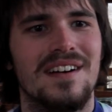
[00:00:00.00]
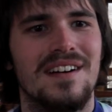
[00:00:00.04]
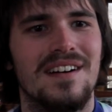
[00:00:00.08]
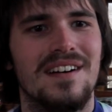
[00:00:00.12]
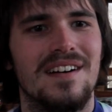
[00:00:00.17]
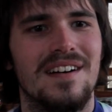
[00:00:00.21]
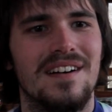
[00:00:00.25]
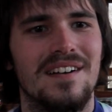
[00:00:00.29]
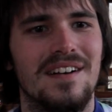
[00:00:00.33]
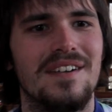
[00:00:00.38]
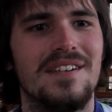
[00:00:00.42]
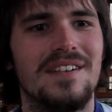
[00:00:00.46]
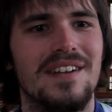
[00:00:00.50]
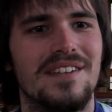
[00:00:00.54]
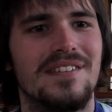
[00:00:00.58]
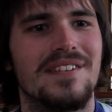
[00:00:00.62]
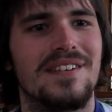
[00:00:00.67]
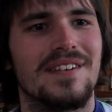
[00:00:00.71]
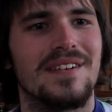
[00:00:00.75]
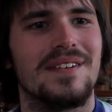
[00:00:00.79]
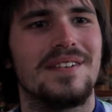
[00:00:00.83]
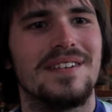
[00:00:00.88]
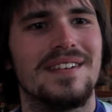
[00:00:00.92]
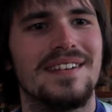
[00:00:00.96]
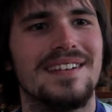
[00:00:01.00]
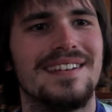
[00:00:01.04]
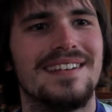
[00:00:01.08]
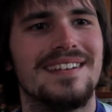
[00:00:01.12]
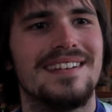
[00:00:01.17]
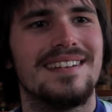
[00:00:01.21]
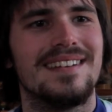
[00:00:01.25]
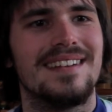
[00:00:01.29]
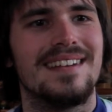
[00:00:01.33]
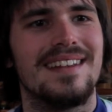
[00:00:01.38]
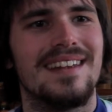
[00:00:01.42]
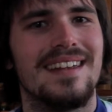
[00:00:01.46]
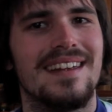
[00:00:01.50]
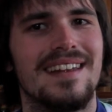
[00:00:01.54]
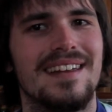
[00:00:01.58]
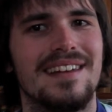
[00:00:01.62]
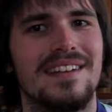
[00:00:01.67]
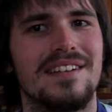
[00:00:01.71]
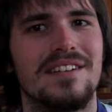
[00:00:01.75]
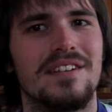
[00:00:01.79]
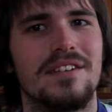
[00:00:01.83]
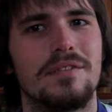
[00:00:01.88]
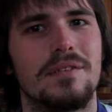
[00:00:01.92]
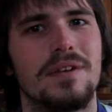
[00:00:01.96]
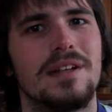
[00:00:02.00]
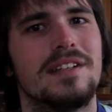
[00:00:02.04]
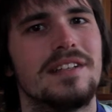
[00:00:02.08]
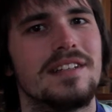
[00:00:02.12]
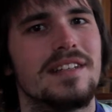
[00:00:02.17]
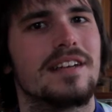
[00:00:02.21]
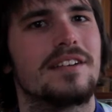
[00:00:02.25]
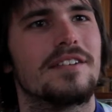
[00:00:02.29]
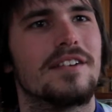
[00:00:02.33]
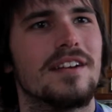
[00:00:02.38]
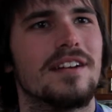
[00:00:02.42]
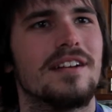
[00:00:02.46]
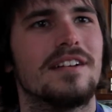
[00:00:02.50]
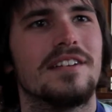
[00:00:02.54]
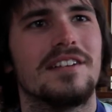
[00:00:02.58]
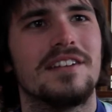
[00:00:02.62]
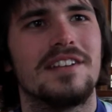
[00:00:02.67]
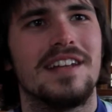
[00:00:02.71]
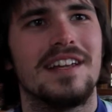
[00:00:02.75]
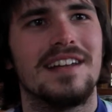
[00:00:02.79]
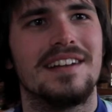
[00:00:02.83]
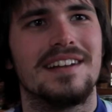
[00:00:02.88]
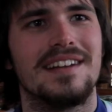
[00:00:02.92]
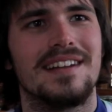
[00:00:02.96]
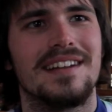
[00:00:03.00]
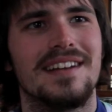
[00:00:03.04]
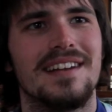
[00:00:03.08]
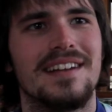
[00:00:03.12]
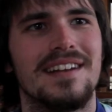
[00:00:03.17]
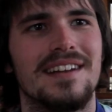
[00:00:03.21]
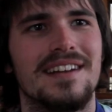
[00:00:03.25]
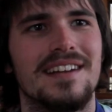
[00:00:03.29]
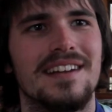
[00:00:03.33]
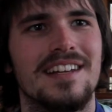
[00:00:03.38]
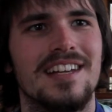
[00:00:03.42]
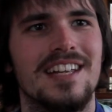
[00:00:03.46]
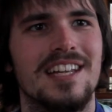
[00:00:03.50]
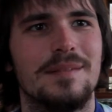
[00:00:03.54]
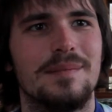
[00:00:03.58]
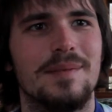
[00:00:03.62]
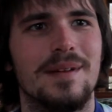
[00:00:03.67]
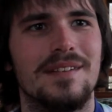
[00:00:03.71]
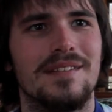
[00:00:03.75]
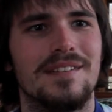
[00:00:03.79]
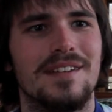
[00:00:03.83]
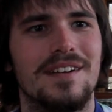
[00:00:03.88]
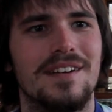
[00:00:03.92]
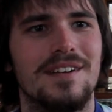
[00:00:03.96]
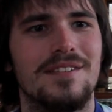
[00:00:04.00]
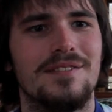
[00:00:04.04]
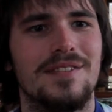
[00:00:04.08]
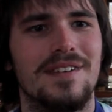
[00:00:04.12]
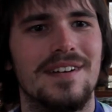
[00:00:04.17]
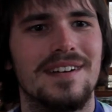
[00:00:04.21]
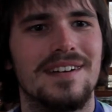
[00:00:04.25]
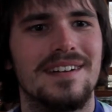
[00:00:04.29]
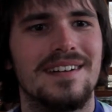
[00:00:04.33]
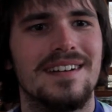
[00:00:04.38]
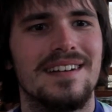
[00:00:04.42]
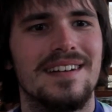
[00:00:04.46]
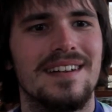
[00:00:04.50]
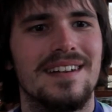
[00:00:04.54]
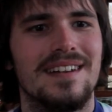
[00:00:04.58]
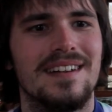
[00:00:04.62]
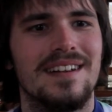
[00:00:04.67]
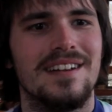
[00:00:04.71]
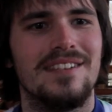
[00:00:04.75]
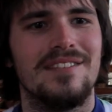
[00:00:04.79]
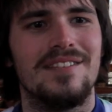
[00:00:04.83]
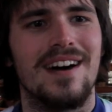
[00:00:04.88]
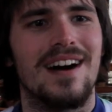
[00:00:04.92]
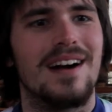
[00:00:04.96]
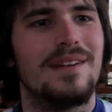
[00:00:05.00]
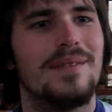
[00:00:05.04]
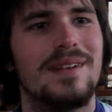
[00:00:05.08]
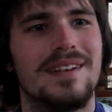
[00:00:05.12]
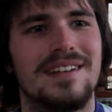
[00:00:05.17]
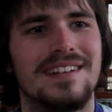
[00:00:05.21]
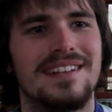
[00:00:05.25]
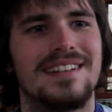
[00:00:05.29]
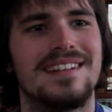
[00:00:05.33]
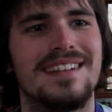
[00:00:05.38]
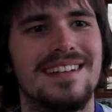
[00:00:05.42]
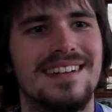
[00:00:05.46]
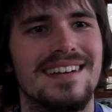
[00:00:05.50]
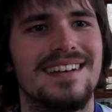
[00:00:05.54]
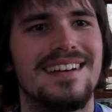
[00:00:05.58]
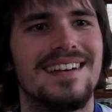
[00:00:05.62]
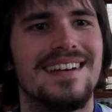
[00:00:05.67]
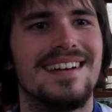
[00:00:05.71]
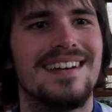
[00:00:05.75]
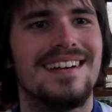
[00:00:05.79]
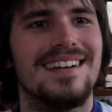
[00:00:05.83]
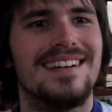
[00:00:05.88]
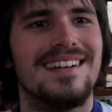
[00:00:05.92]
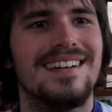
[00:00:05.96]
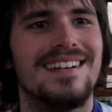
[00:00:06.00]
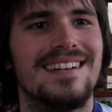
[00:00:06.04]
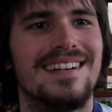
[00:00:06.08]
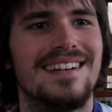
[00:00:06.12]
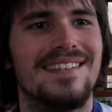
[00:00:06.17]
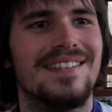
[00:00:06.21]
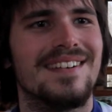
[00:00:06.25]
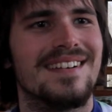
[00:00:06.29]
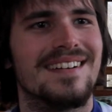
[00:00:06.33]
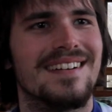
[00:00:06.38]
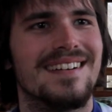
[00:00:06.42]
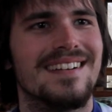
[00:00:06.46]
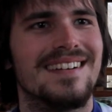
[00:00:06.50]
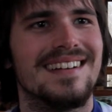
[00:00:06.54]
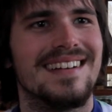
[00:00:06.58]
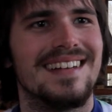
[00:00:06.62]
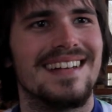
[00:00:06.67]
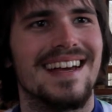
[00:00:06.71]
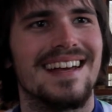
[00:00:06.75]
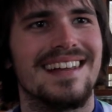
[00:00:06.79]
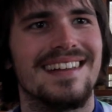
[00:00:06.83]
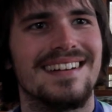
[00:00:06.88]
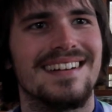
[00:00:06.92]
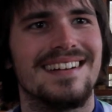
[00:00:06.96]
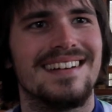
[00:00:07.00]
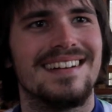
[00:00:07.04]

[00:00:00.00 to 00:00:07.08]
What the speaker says: our own difficulties and reaching that greater understanding. It's been a really fun environment just to live and learn together.